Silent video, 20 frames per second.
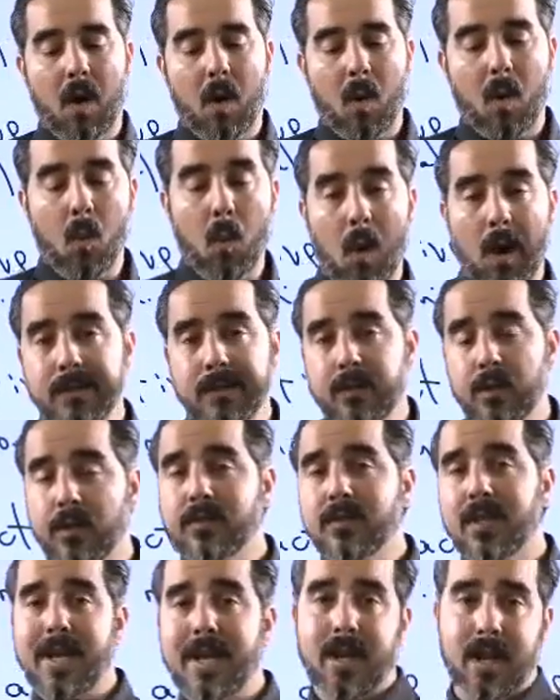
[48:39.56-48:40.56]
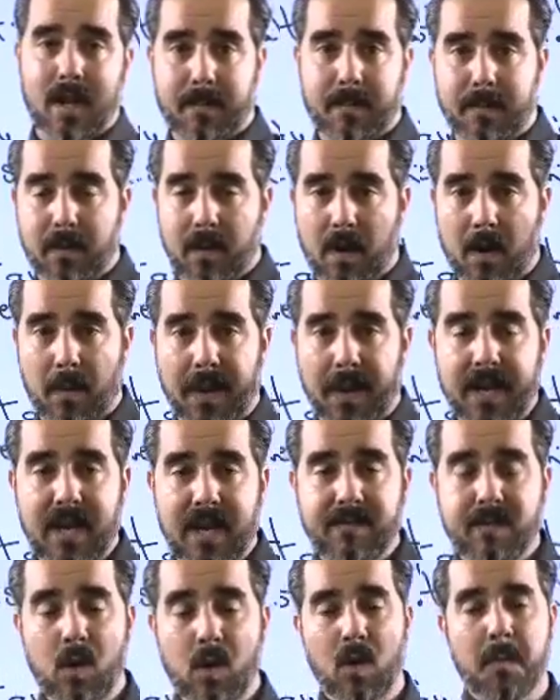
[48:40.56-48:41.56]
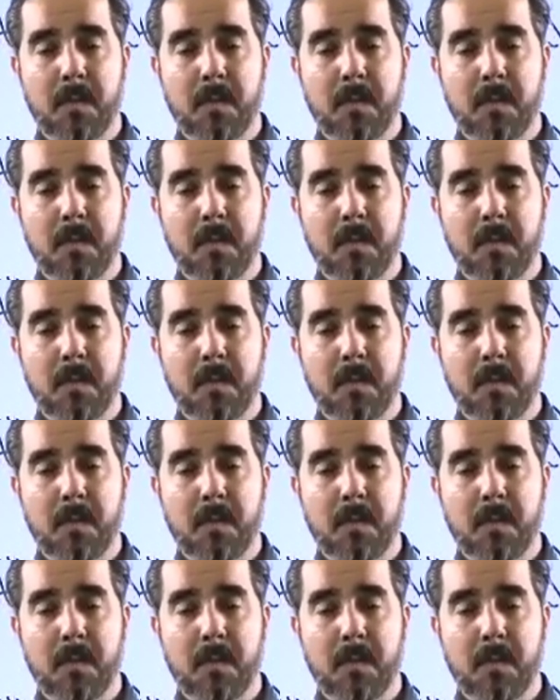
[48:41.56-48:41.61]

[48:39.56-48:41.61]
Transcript: Once you sign up, all right, if you go to